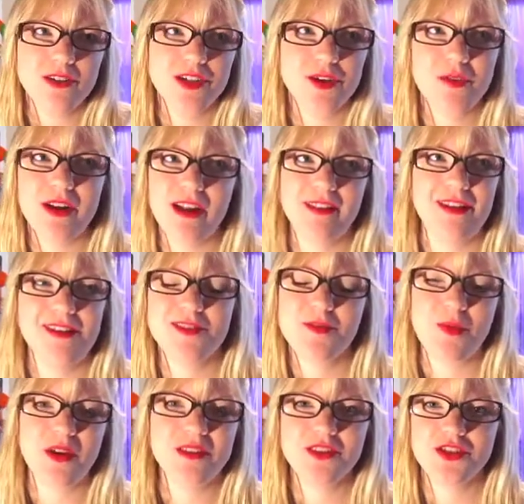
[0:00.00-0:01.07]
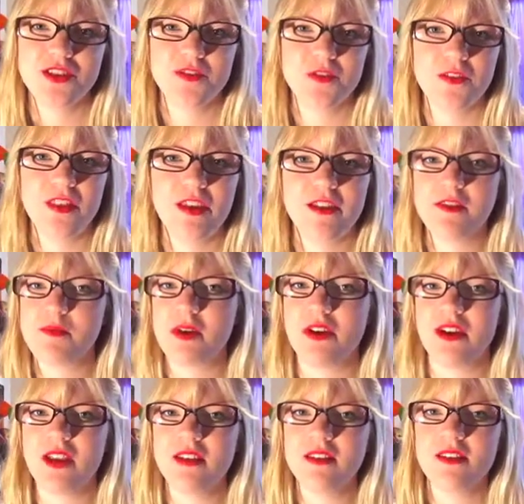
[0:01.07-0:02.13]
to it at least once just for the
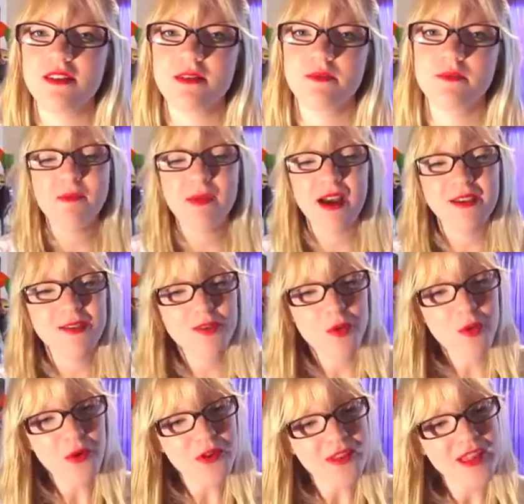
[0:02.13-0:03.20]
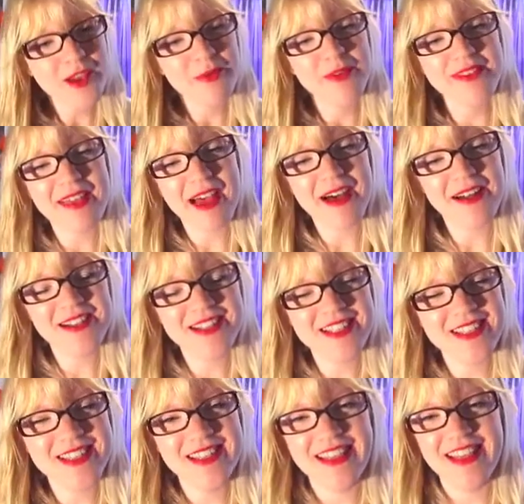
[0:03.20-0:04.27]
experience. In my school, it was held
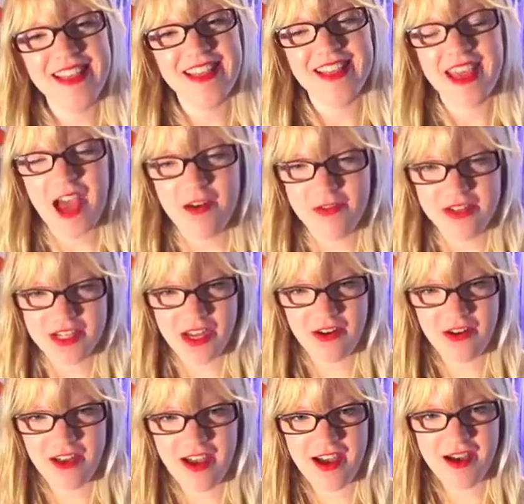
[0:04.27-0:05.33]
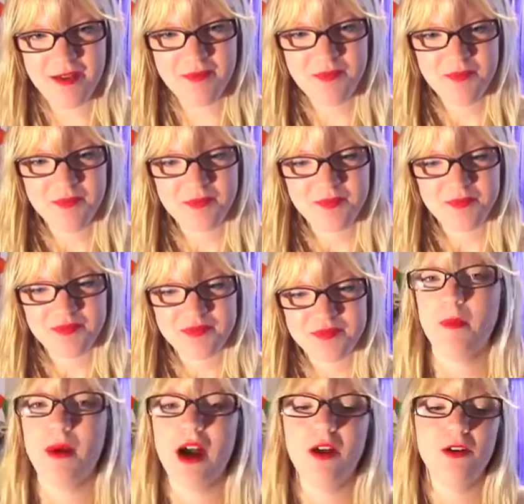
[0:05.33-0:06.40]
in the cafeteria.
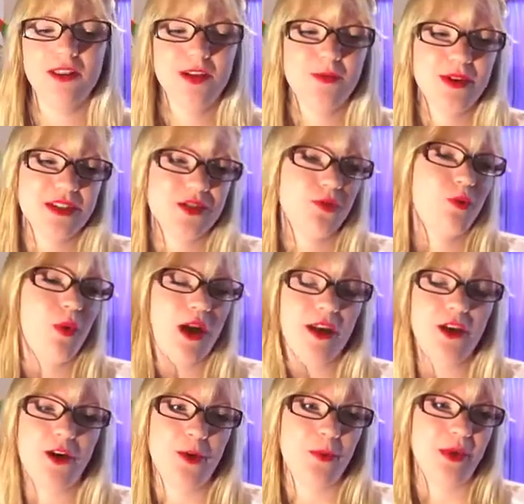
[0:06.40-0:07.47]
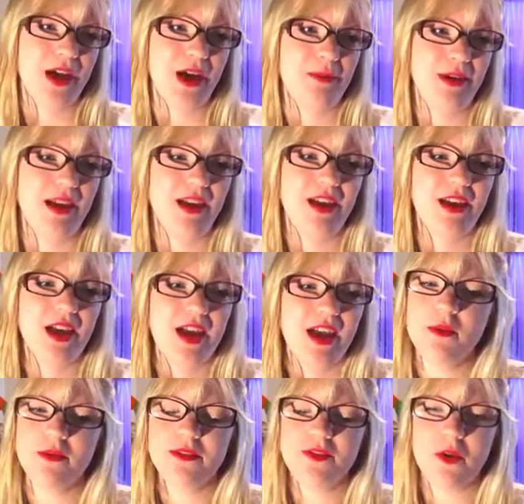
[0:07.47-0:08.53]
I only went to one homecoming.
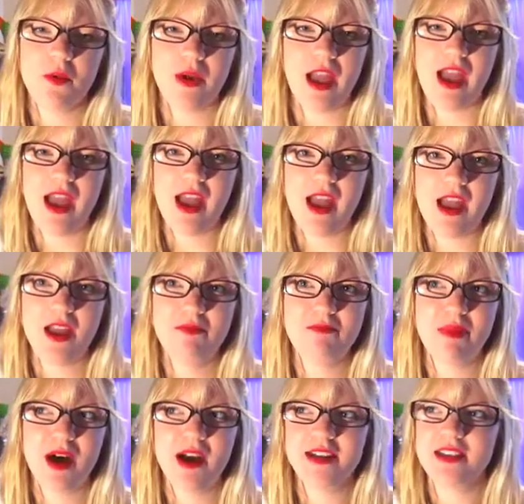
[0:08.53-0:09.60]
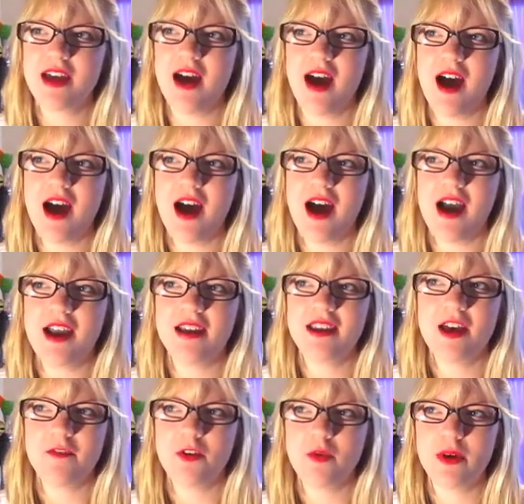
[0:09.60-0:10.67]
It was okay, but I
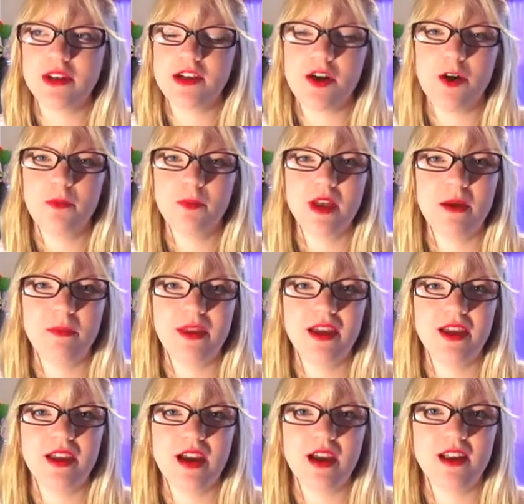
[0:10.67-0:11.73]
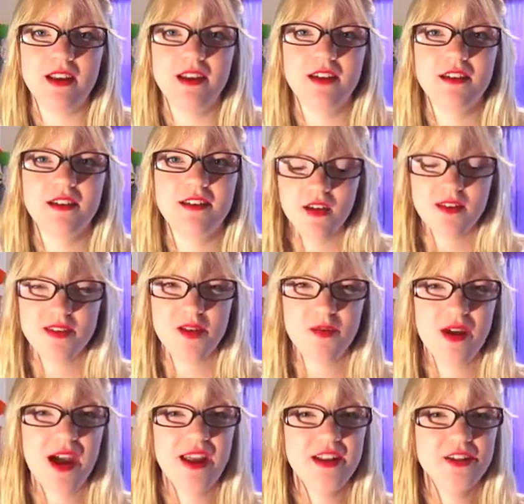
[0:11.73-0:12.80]
never went to homecoming again. So
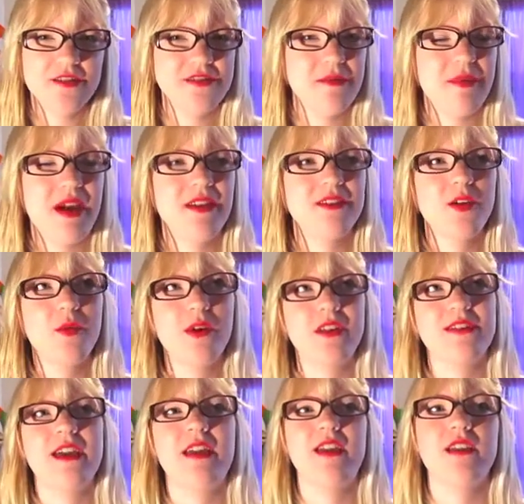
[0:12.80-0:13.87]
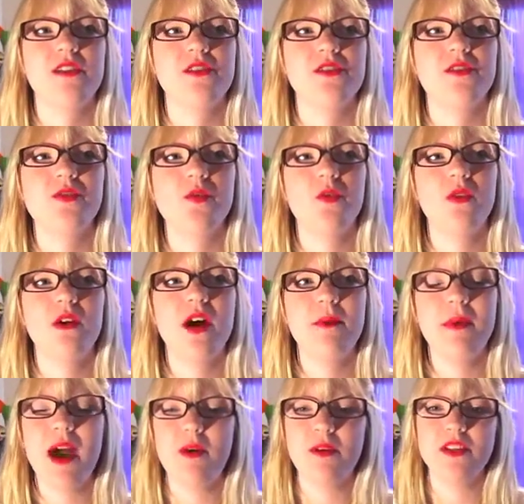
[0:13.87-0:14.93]
it kind of just depends on what it's like at your school.
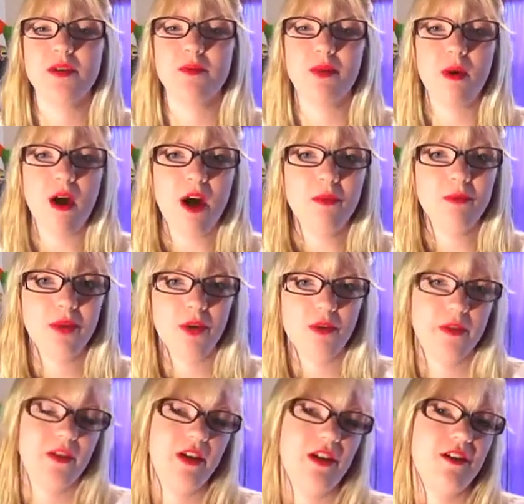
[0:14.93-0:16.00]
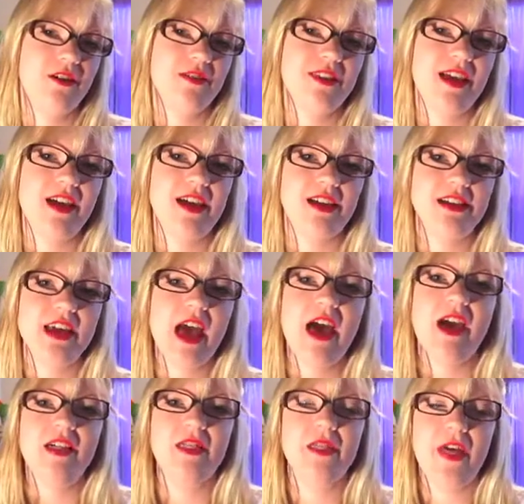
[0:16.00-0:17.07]
I went to prom both years, and
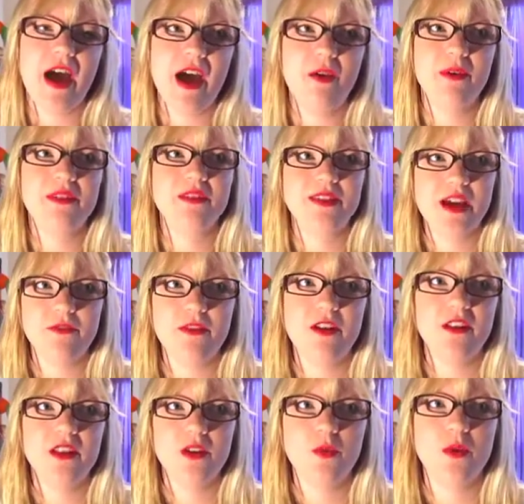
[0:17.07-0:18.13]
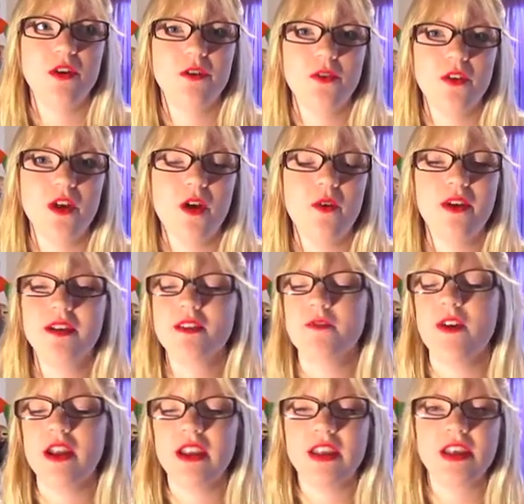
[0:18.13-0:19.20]
that was definitely worth going. It's
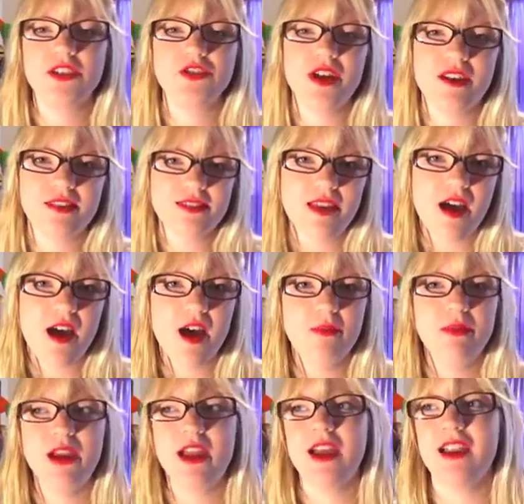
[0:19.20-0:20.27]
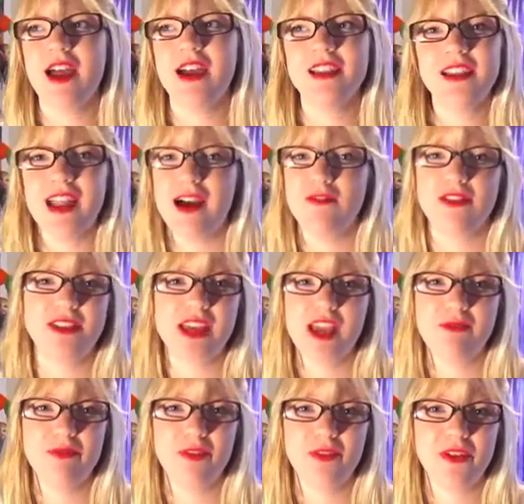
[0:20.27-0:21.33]
fun to get dressed up, and I didn't have a
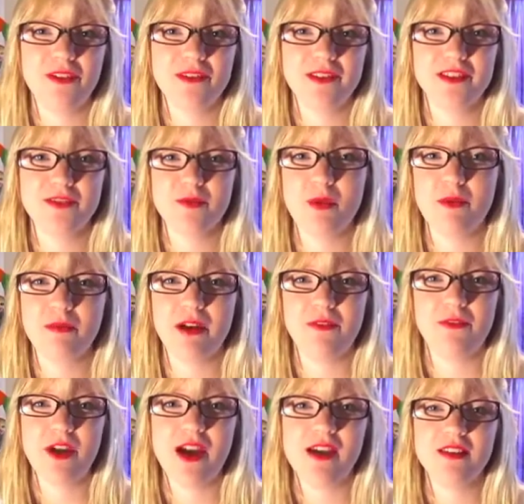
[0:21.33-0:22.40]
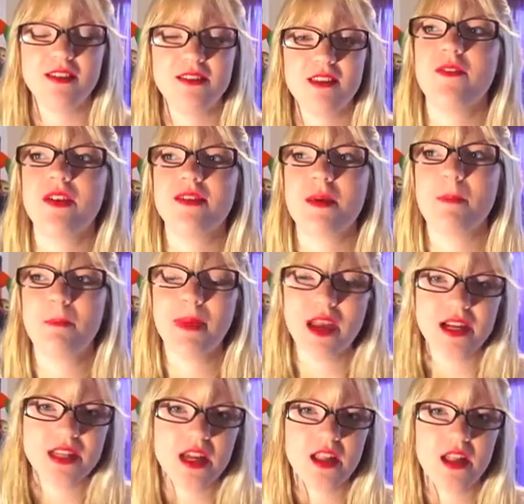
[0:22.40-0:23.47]
date both years. I just went with my friends. If it's a
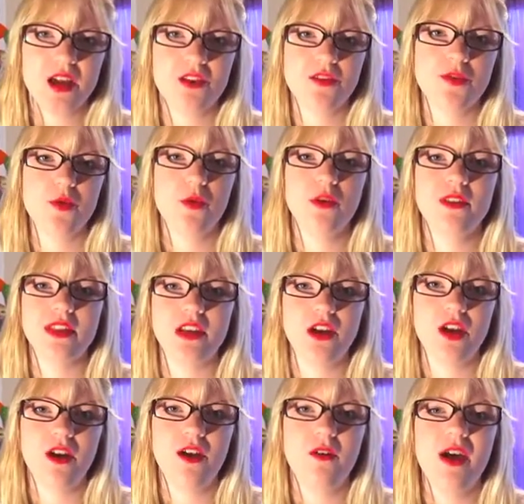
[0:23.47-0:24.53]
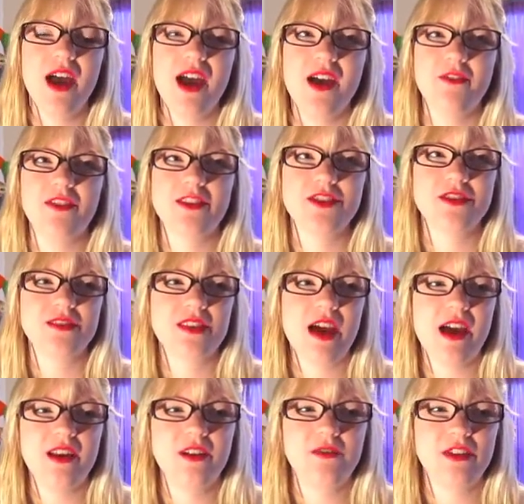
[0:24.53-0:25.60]
big deal at your school, then go. If it's just
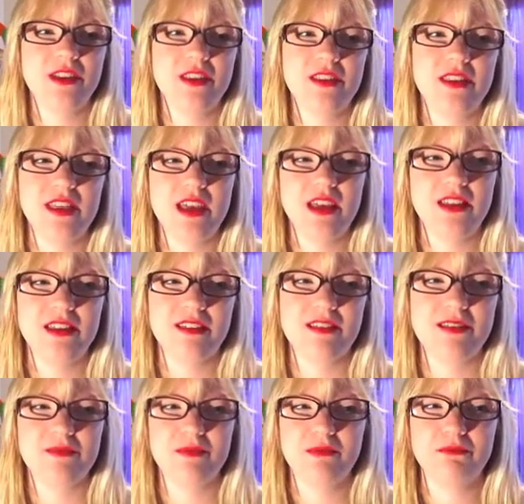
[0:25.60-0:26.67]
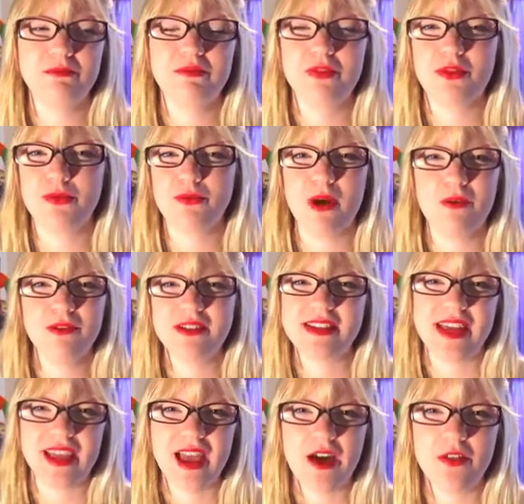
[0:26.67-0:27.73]
kind of a thing that's thrown
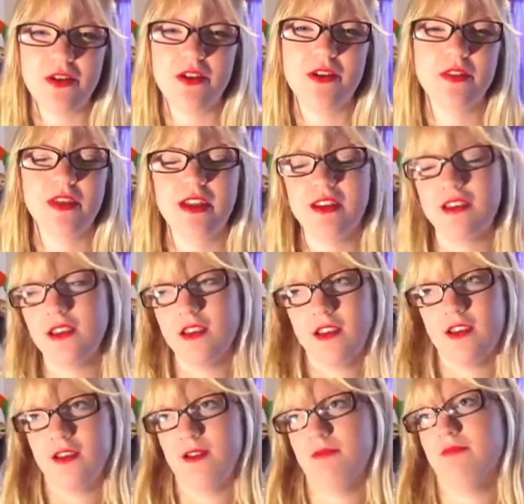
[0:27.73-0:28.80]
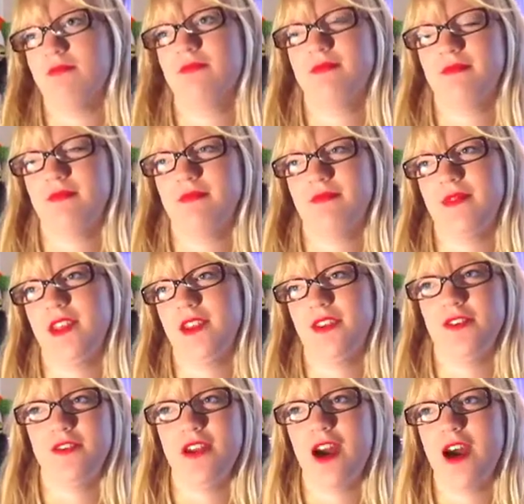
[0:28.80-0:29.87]
together, then
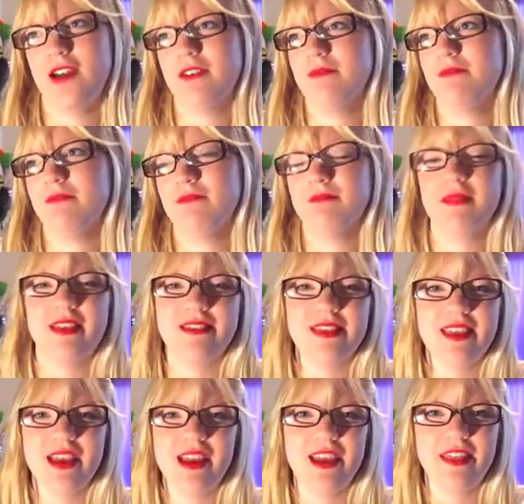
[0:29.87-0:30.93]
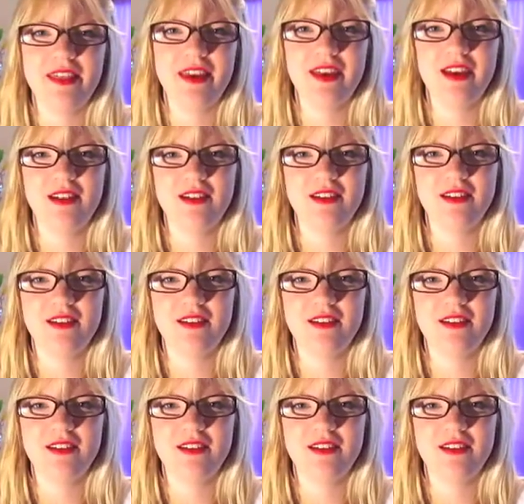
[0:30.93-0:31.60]
you're not missing anything.